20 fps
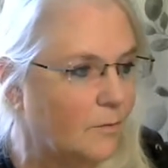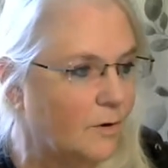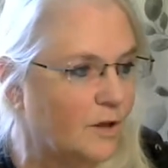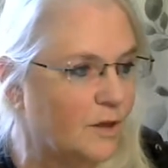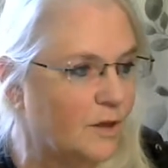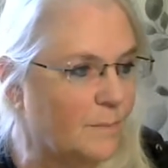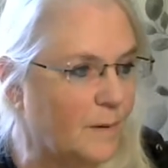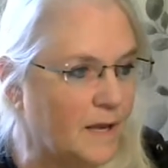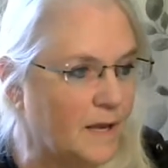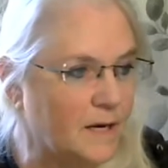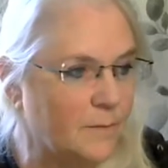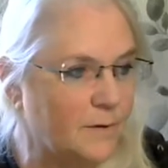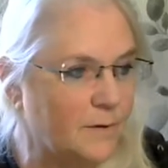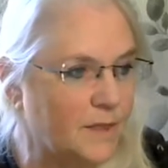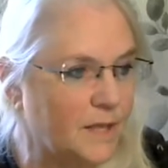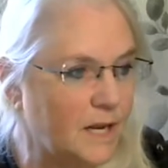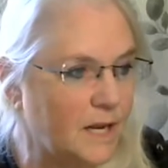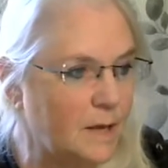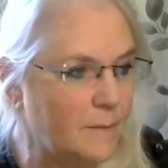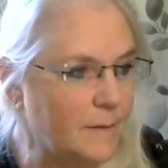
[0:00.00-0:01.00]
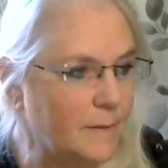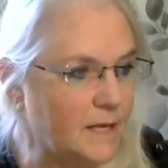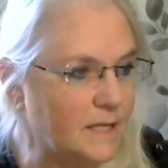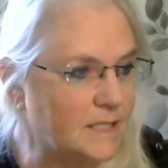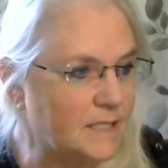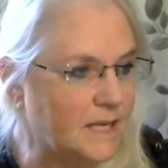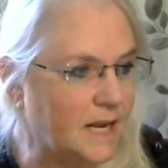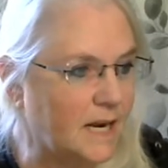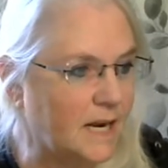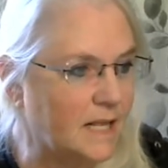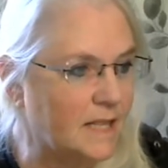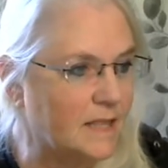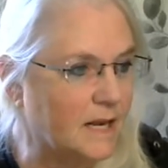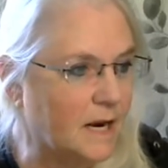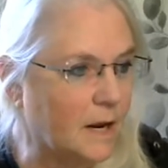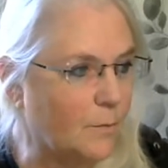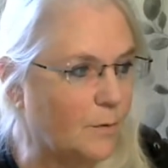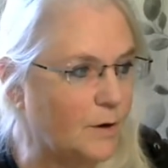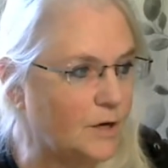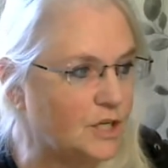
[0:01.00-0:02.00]
responded with an email stating
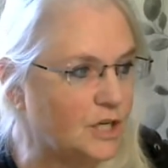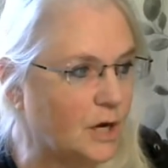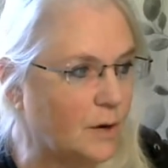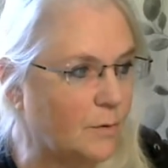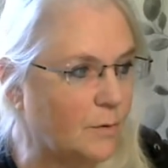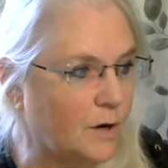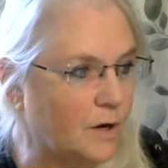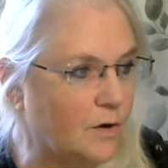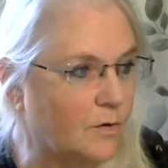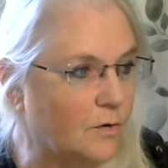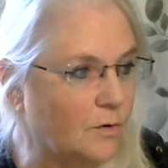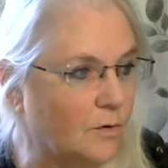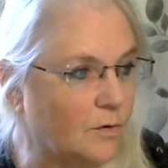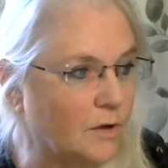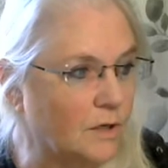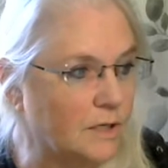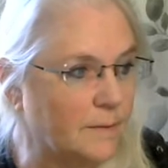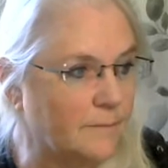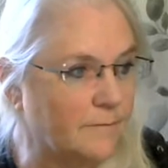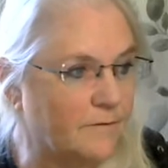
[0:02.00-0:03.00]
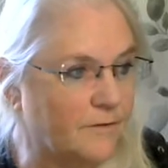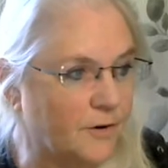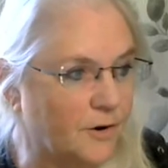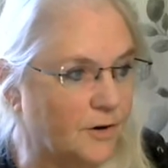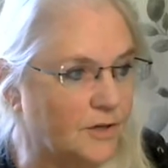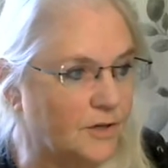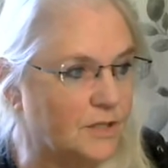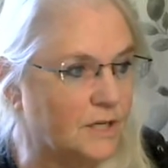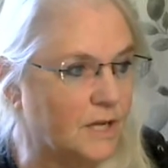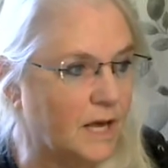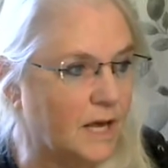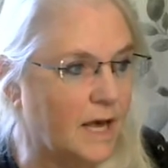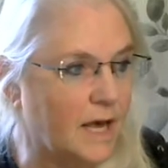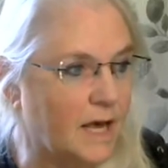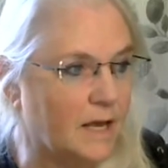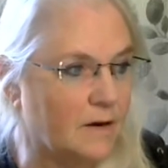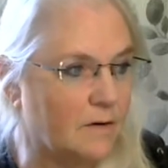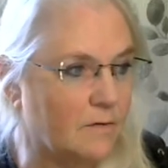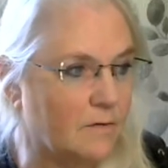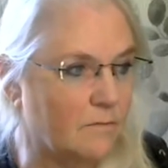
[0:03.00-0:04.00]
that I wish I would have Googled him first
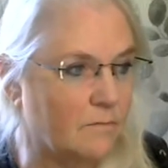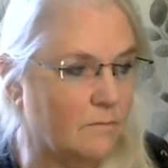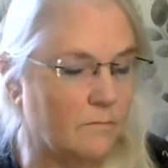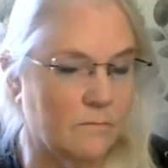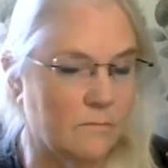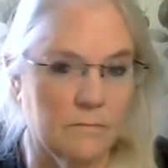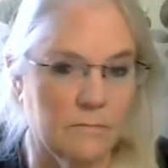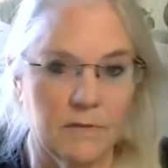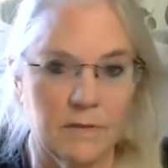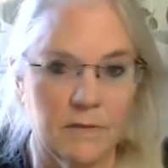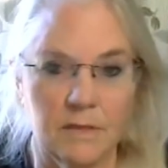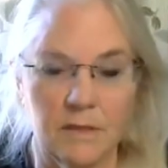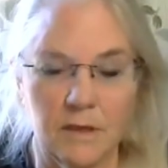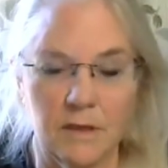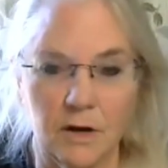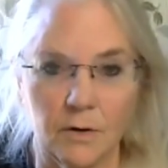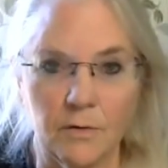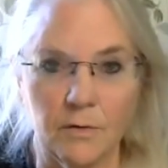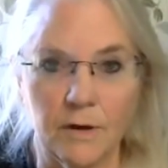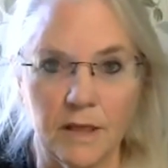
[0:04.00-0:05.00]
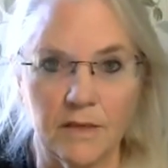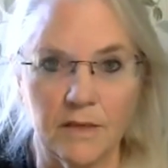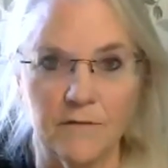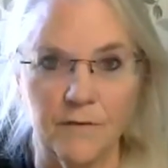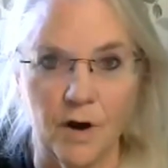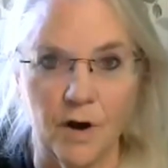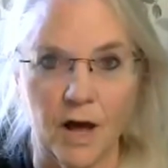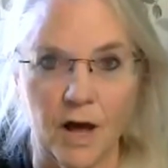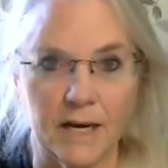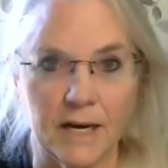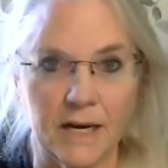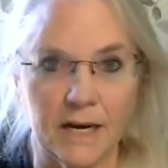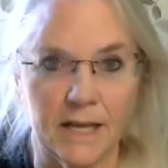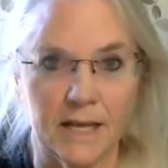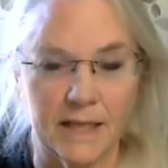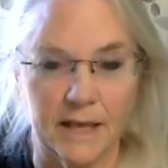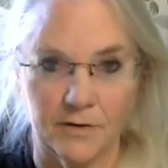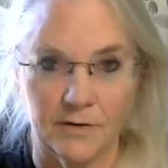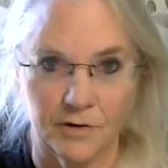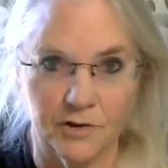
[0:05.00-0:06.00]
and you know his fraud and et
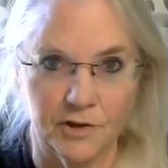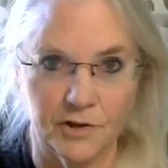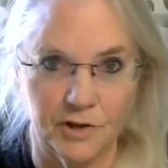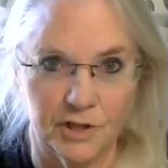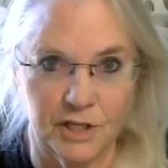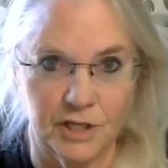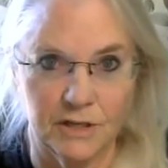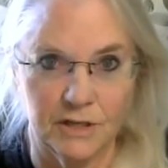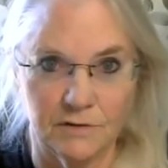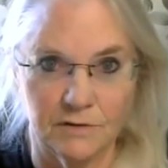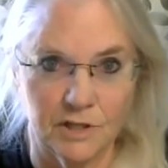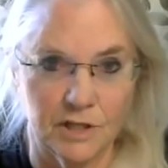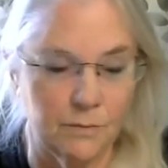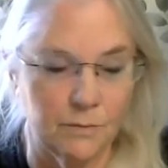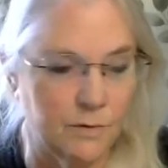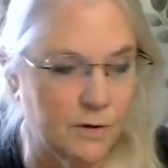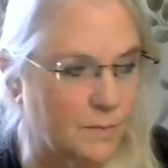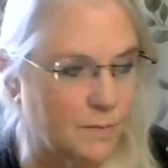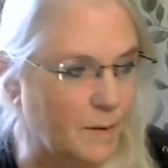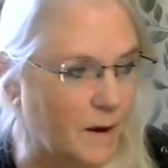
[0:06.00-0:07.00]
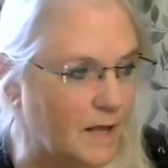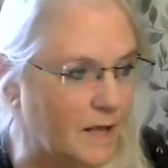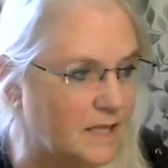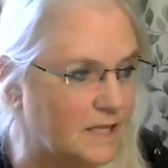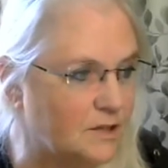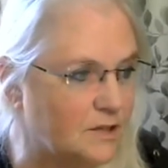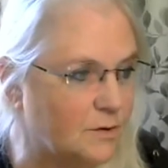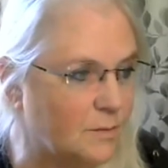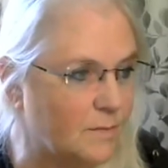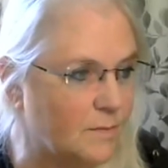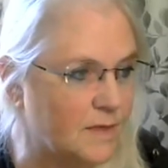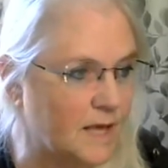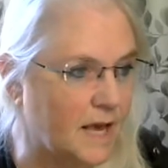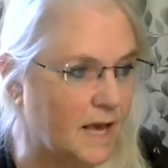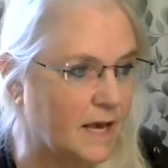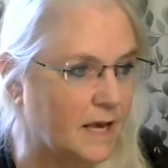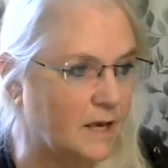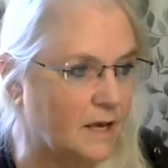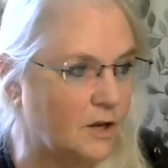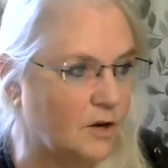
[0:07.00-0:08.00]
cetera. So she she responds to him
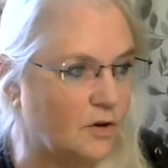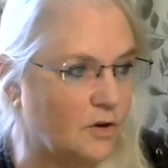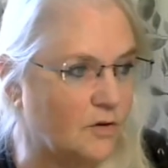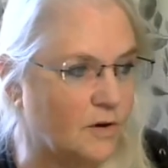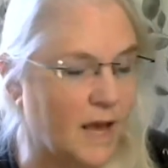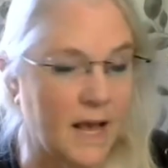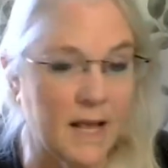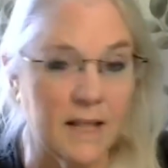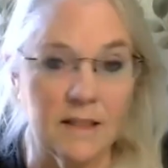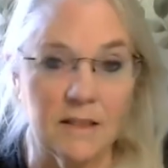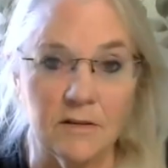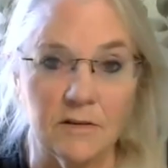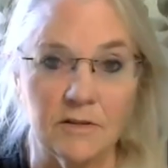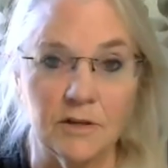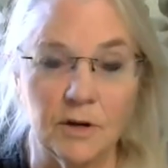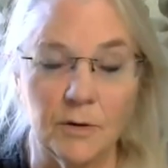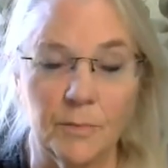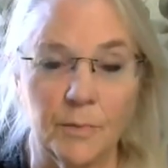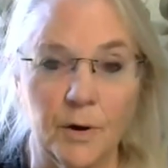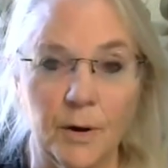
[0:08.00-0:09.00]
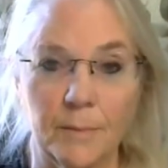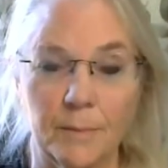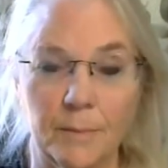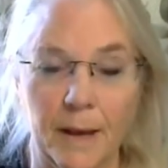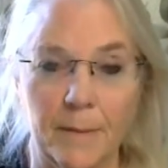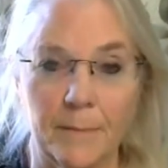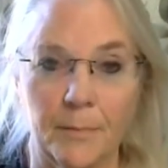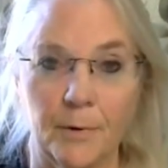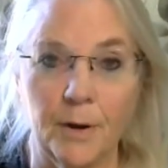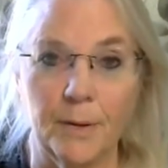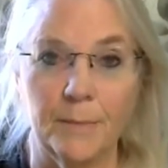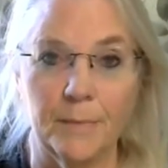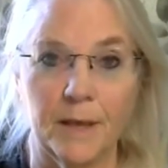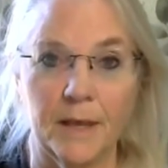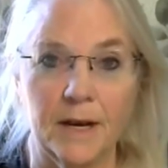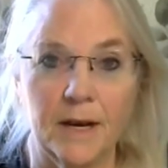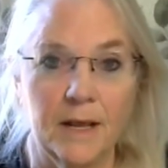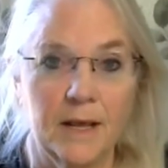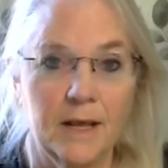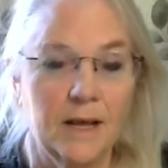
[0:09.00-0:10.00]
saying, you know, you canceled your point my
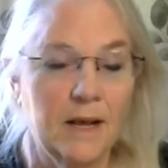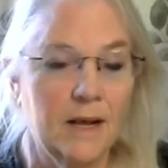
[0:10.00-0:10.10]
appointment